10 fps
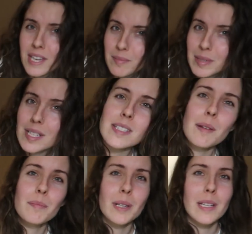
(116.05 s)
of them because
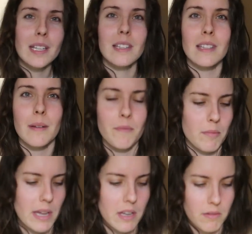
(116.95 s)
I'm bringing them
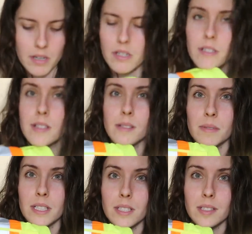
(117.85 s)
for my coworkers as
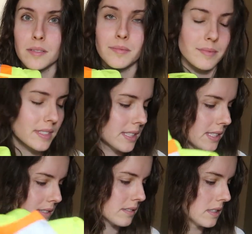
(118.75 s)
well too.
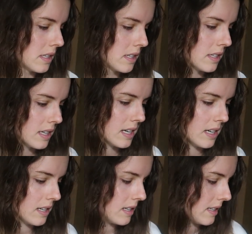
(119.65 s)
So
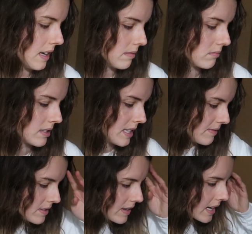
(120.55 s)
uh, yeah, safety